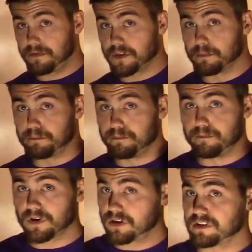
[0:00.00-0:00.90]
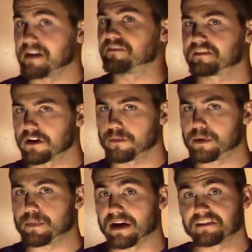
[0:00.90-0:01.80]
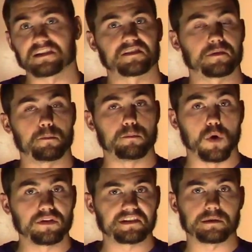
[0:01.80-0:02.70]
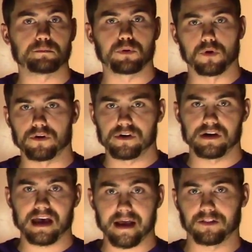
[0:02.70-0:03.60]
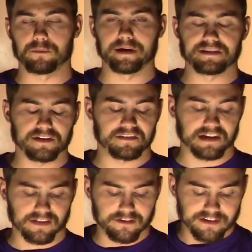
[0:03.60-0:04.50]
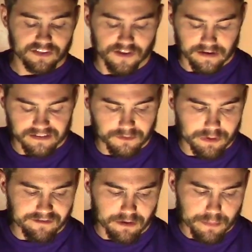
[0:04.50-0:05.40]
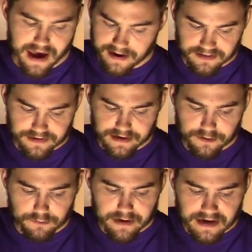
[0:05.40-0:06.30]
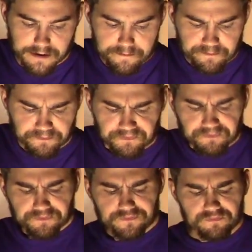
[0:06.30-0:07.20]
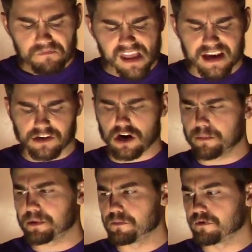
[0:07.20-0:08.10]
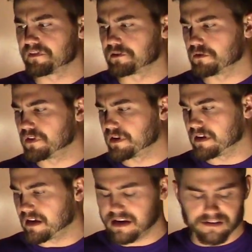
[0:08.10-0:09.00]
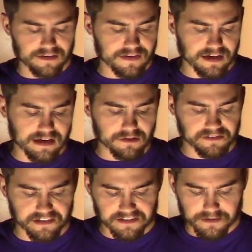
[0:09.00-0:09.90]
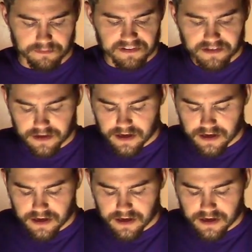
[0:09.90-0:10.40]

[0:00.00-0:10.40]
The life is carbon-based. It's the most important element inside living things, and we've unpacked that already. And carbon moves through the ecosystems